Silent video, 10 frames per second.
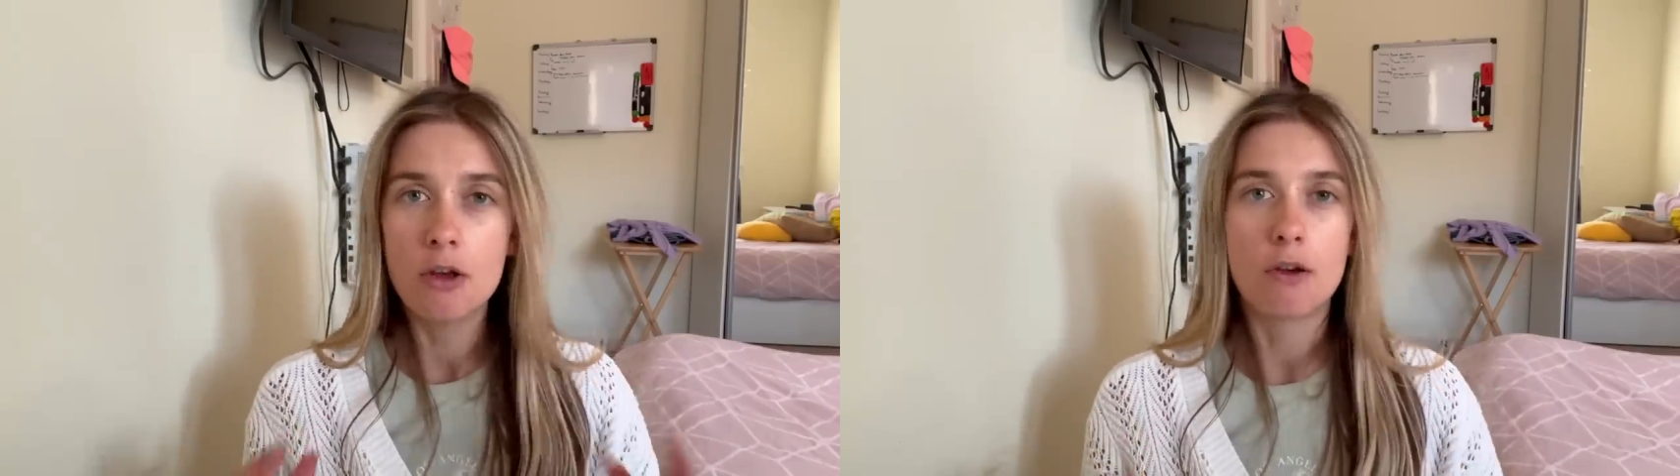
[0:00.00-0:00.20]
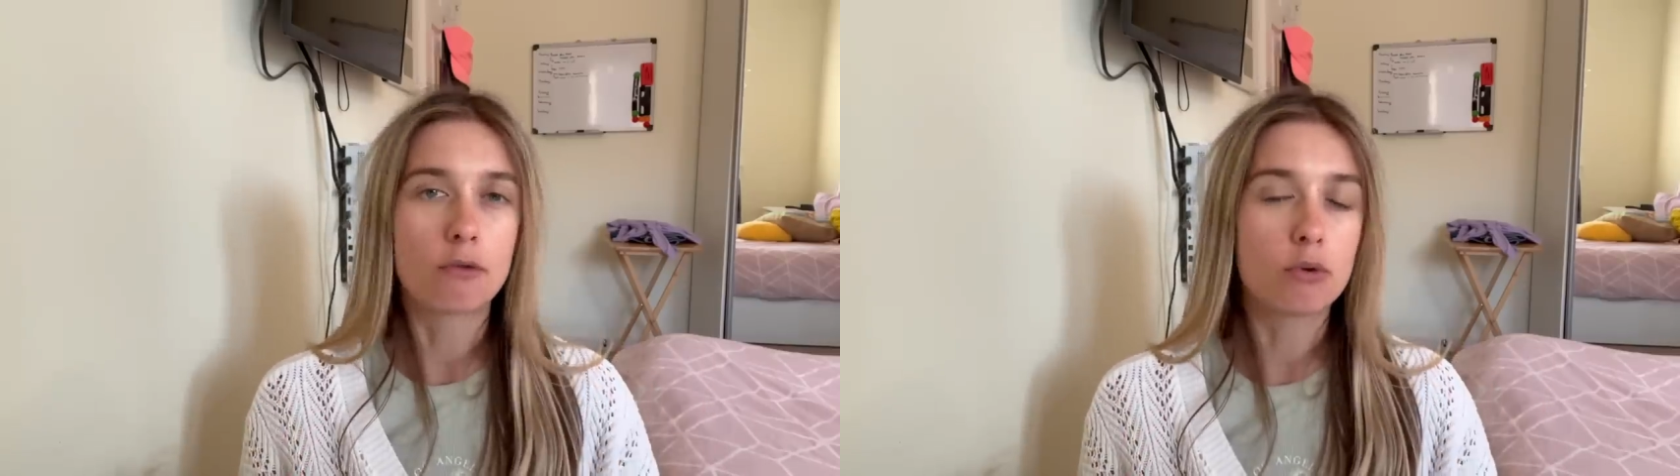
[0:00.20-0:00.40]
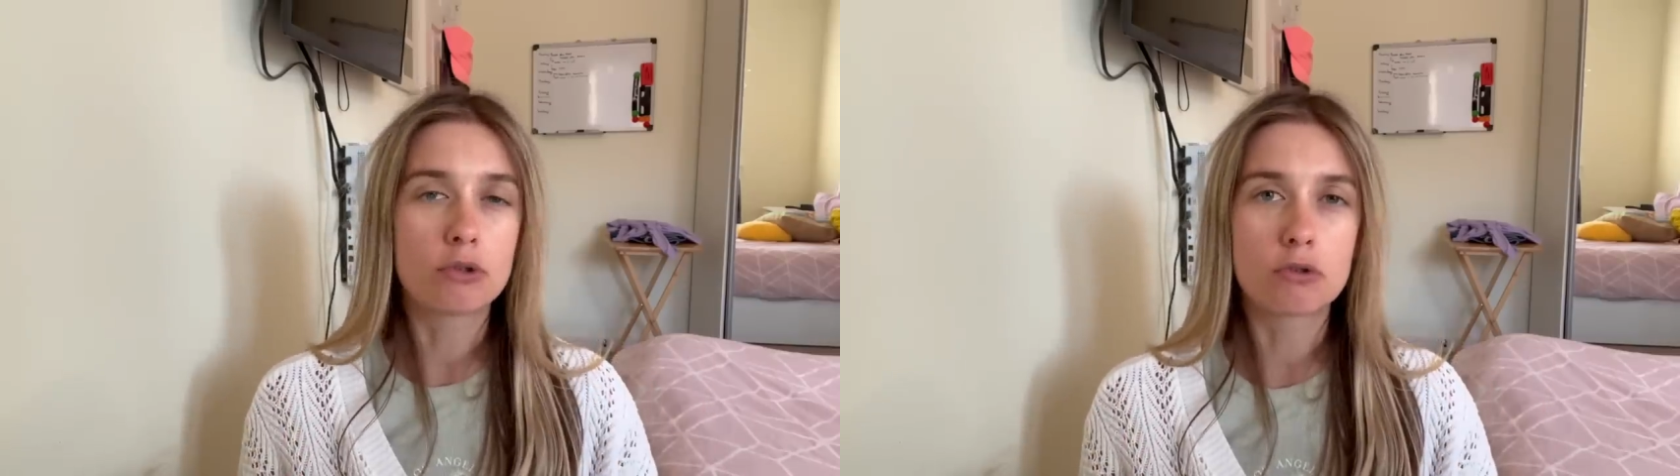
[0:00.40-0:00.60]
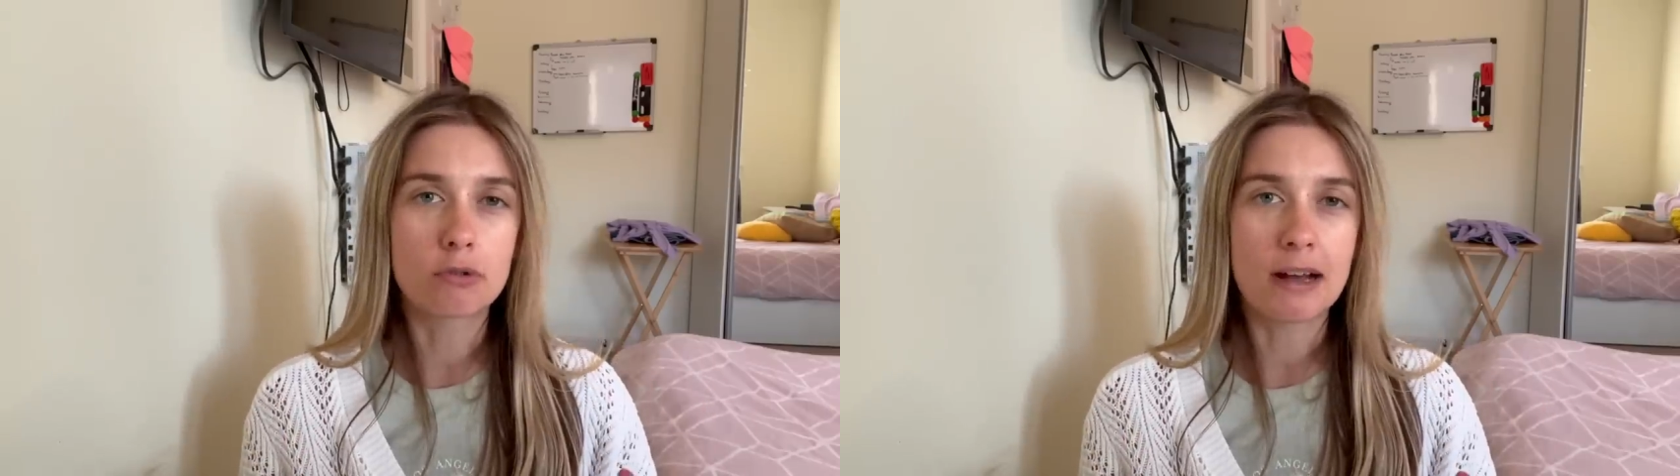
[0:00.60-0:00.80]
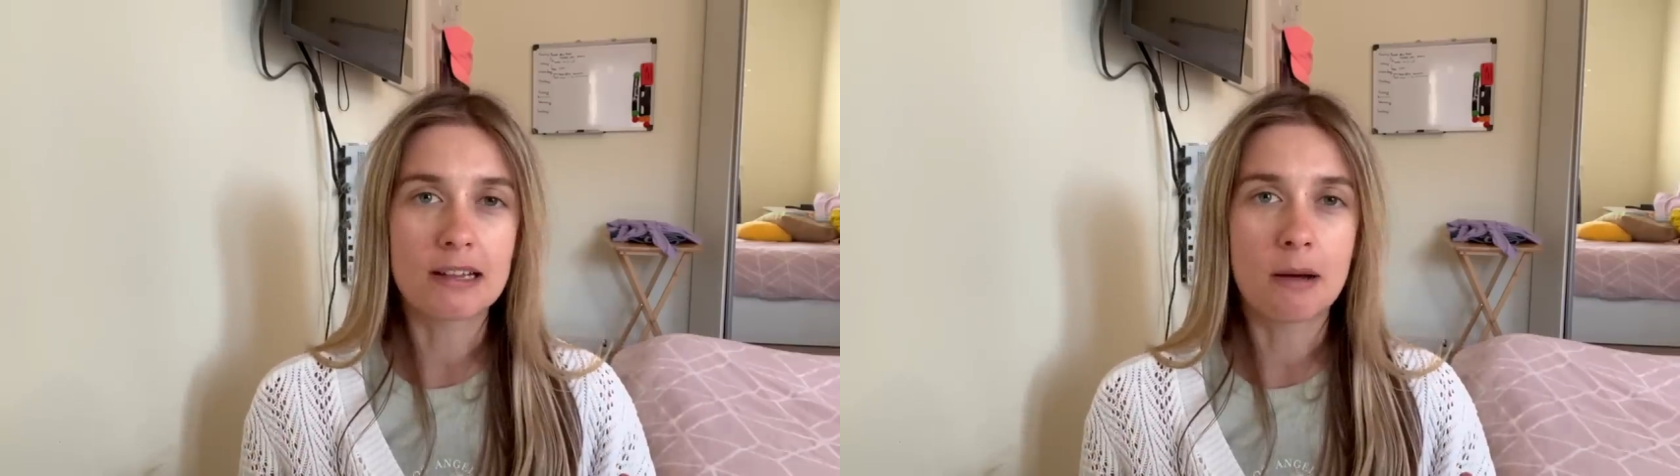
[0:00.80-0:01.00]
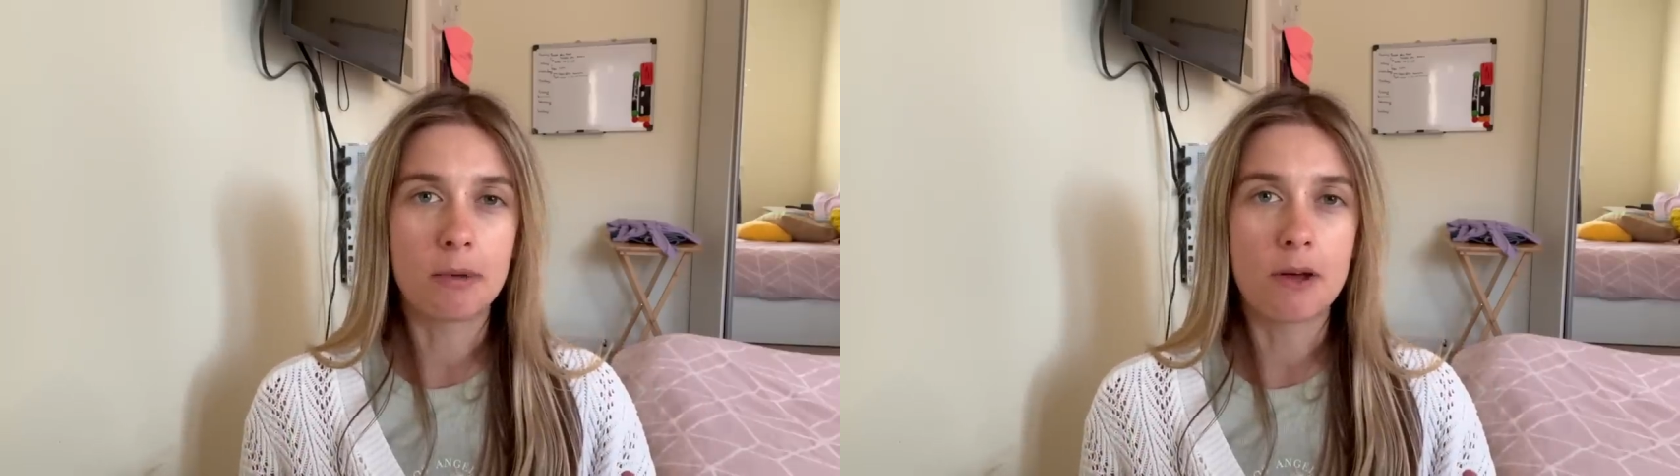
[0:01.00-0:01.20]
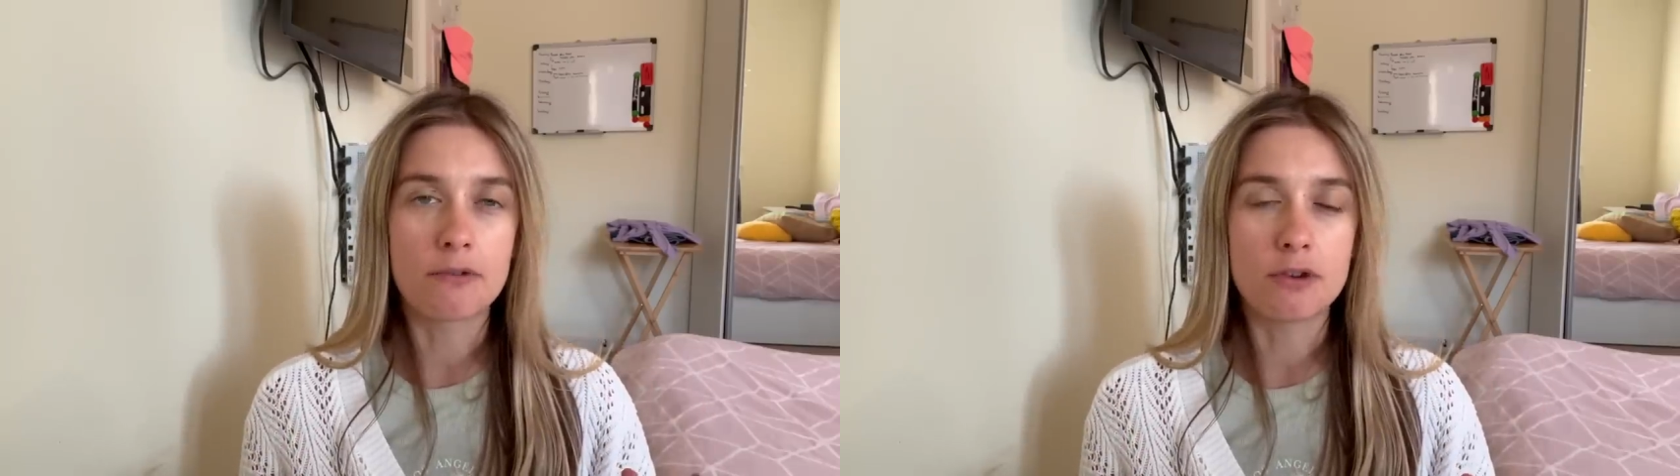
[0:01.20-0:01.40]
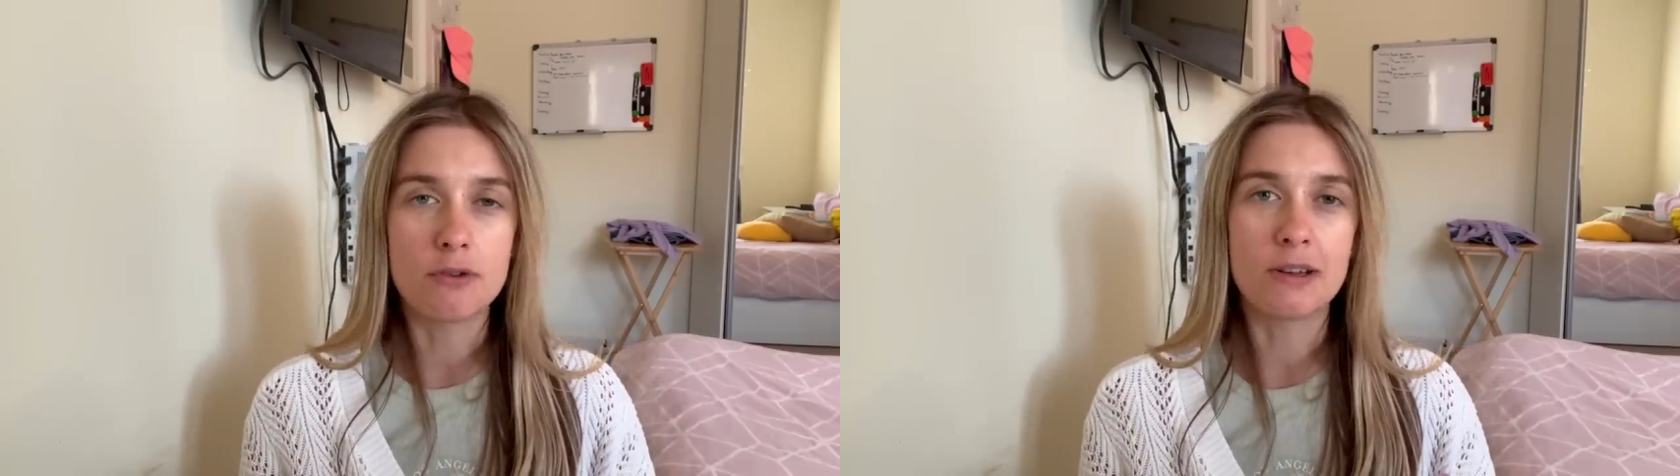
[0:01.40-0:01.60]
Of course, subscribe down below if
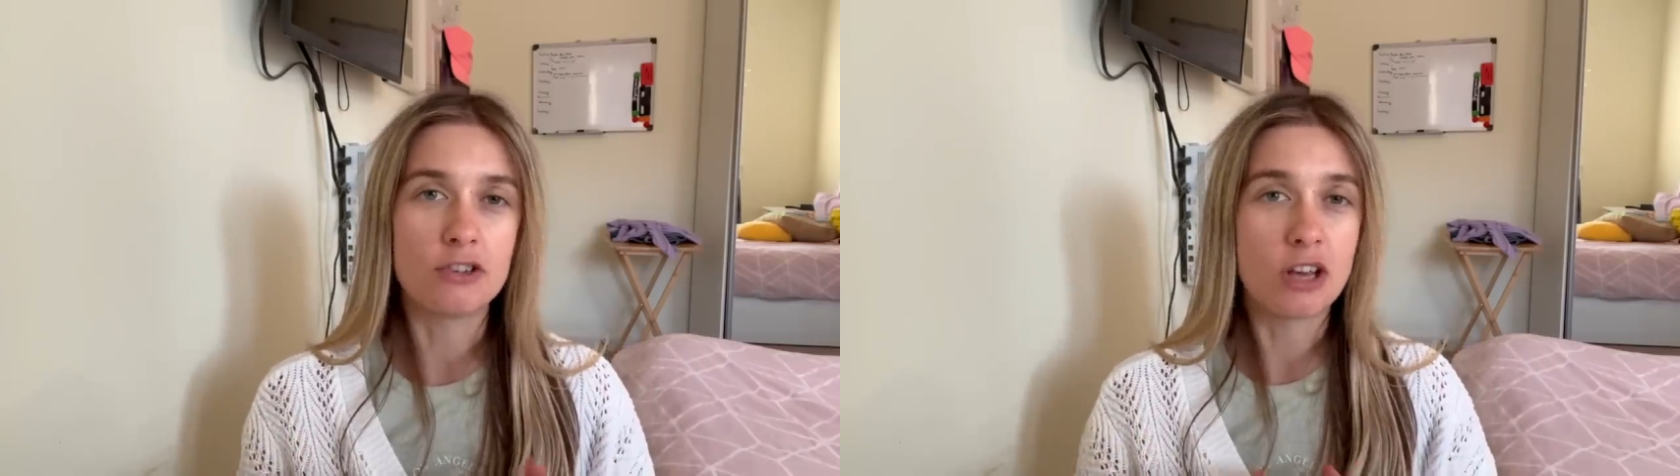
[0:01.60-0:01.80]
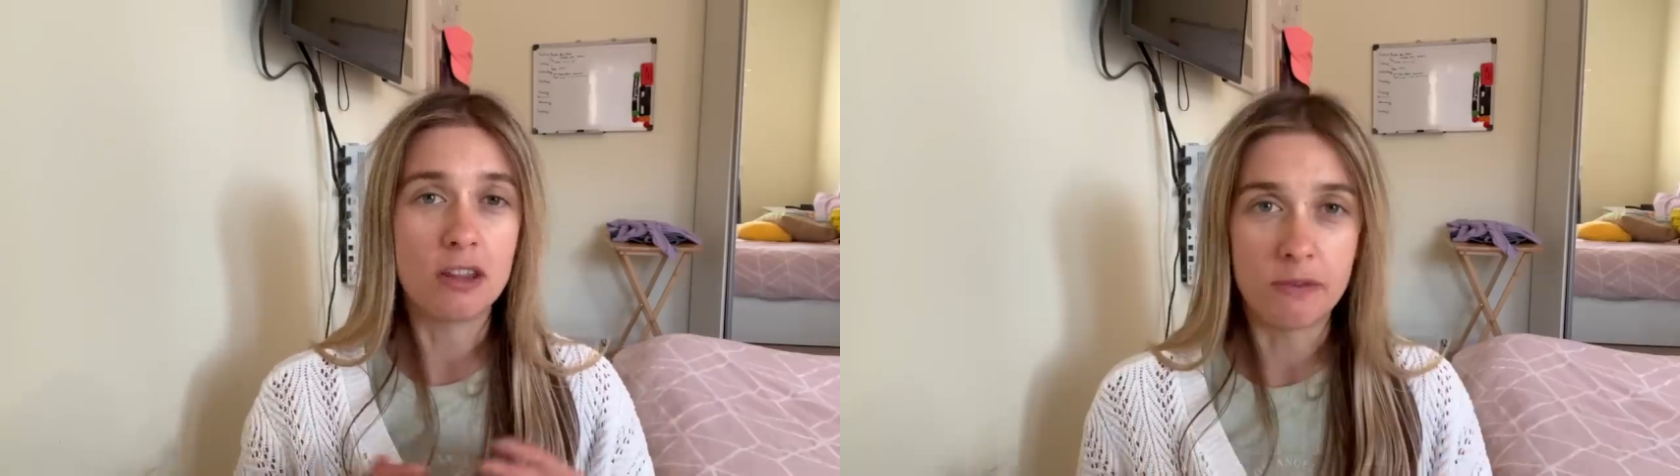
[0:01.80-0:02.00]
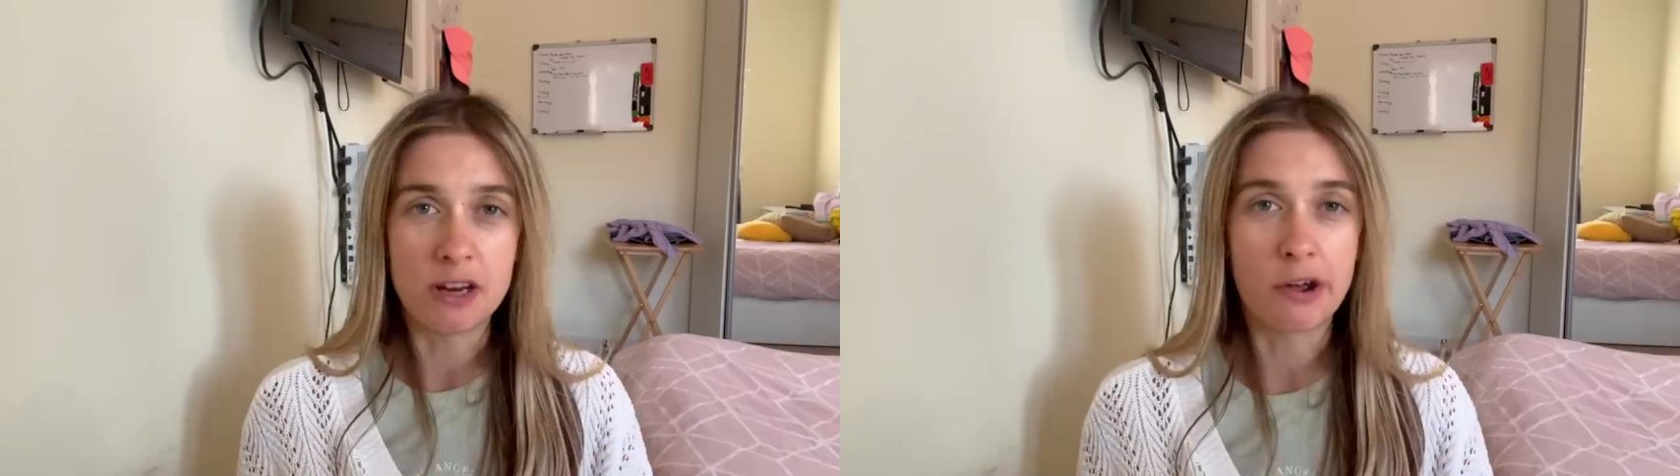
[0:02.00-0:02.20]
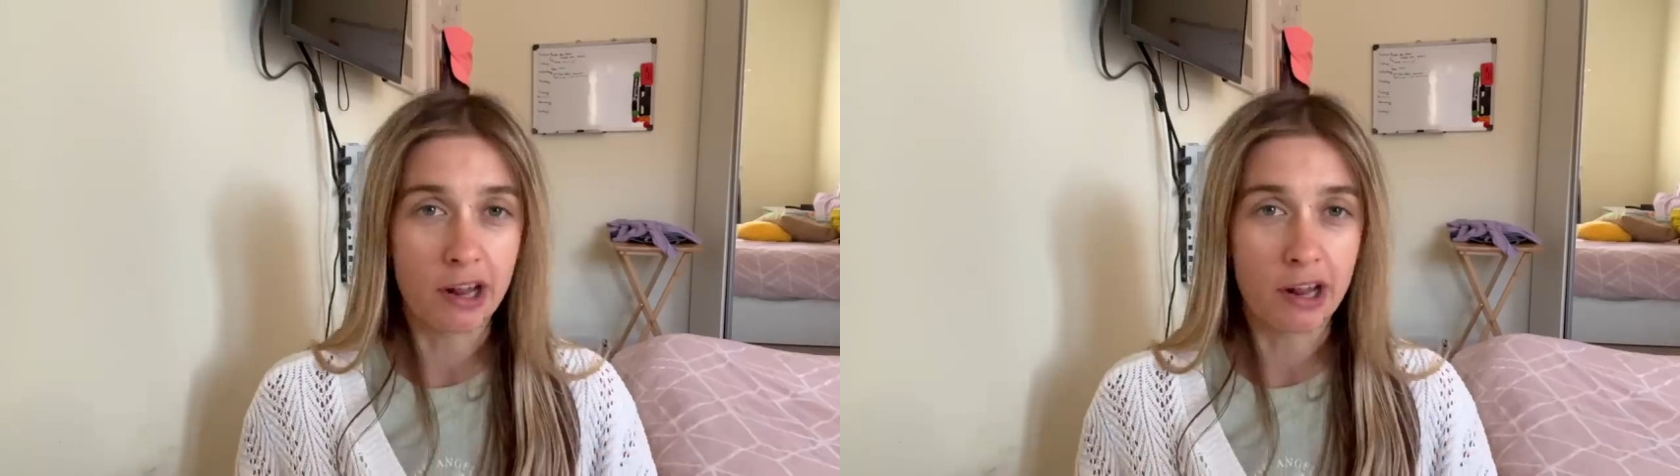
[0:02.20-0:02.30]
you're new and share the video.